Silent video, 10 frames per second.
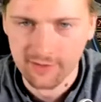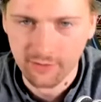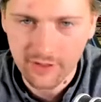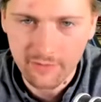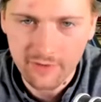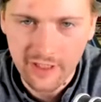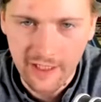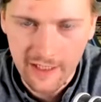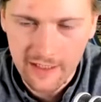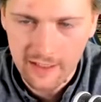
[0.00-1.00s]
So what I'm
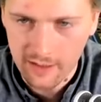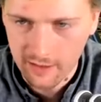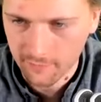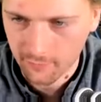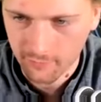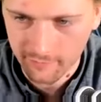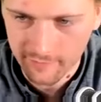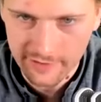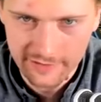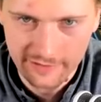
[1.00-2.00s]
taking
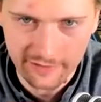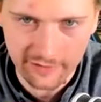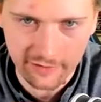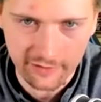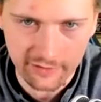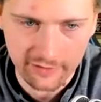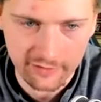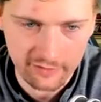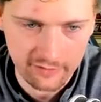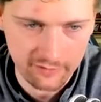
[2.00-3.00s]
from this
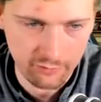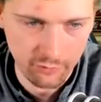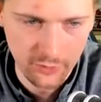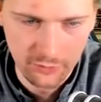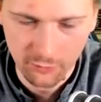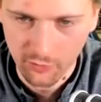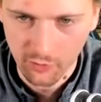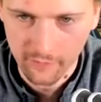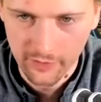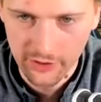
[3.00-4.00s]
stupid war
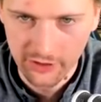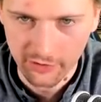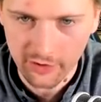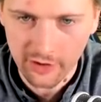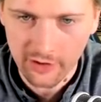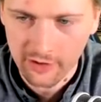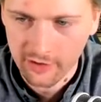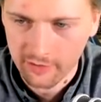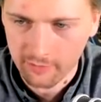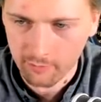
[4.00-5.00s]
over here,
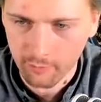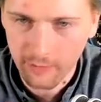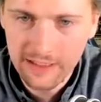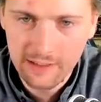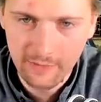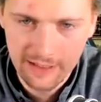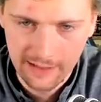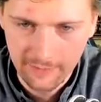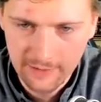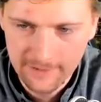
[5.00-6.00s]
mainly my
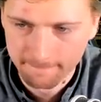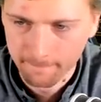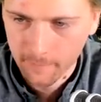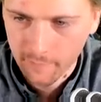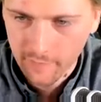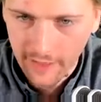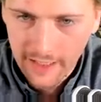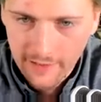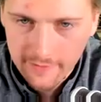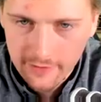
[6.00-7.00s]
claims,
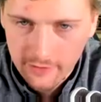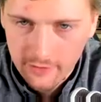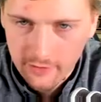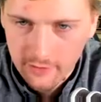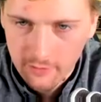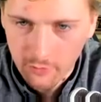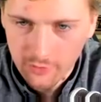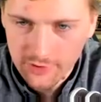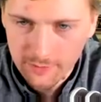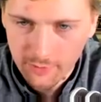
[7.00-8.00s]
and
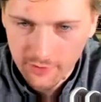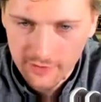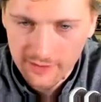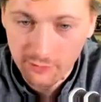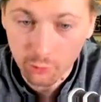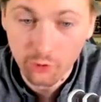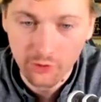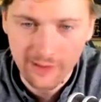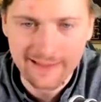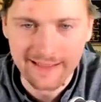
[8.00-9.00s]
most importantly 2
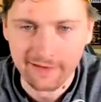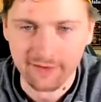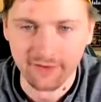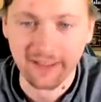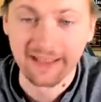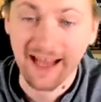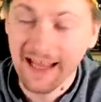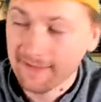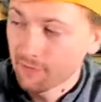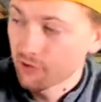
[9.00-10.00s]
trade centers, so I can
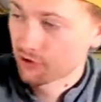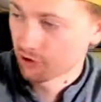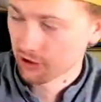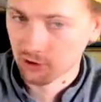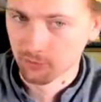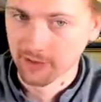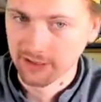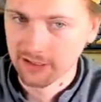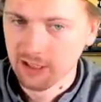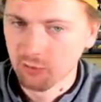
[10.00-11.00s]
add them to a trade
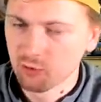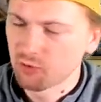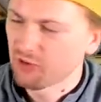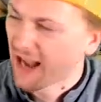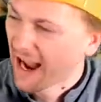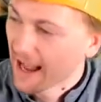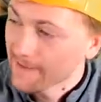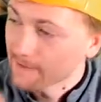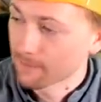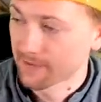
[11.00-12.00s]
company, which will
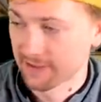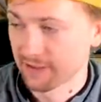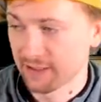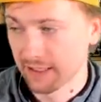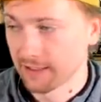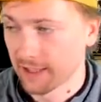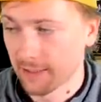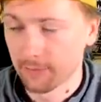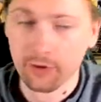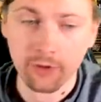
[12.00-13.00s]
100% end
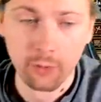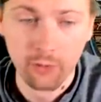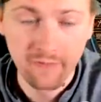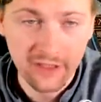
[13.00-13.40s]
up with